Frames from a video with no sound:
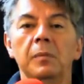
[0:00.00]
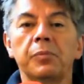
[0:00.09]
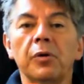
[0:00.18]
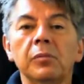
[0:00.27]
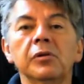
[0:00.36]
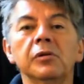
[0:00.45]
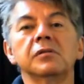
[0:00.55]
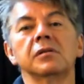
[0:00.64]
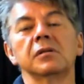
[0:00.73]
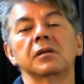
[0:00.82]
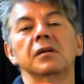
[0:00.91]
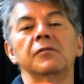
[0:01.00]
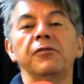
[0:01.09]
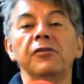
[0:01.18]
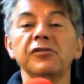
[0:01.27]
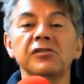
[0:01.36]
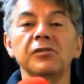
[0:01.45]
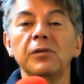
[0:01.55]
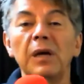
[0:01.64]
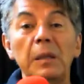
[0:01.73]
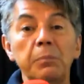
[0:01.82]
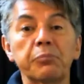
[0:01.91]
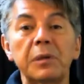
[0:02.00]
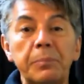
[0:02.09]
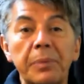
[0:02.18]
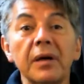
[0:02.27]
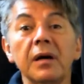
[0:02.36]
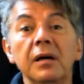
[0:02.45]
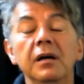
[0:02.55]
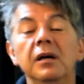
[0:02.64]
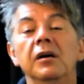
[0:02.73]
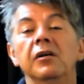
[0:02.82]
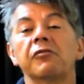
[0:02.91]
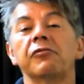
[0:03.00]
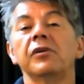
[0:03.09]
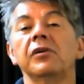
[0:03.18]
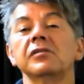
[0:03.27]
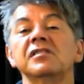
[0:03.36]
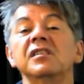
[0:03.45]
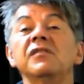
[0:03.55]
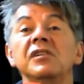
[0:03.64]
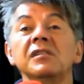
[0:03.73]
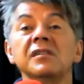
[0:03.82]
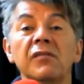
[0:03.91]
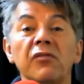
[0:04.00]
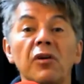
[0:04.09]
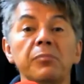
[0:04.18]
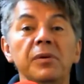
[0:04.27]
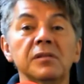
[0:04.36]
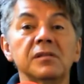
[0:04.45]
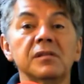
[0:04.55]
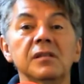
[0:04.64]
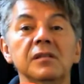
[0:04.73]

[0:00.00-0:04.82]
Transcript: promote and foster and prepare for civilian development